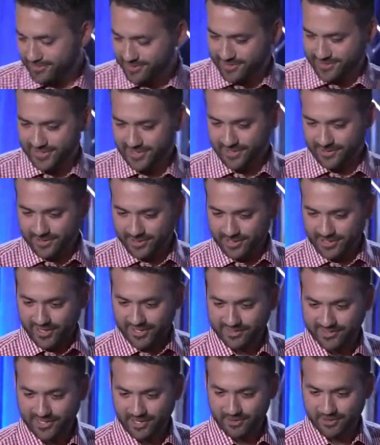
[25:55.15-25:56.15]
Didn't
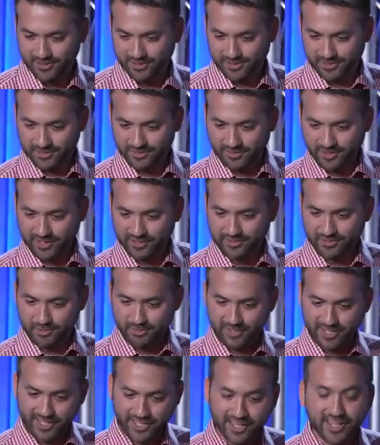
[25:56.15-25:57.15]
realize that would lose face for
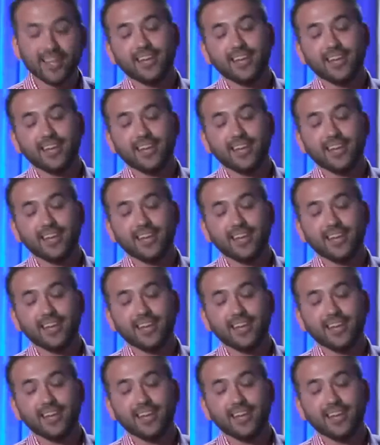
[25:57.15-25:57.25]
me.